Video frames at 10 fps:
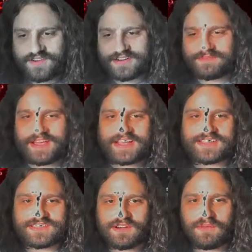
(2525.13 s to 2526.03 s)

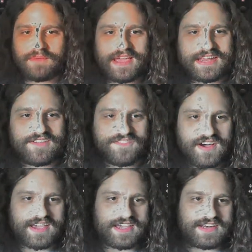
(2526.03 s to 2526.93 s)
made so many
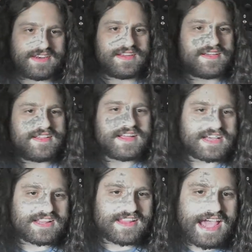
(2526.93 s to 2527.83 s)
fucking
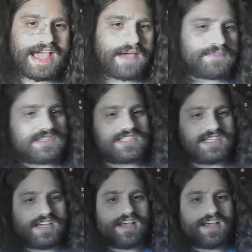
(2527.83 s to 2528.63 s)
collabs.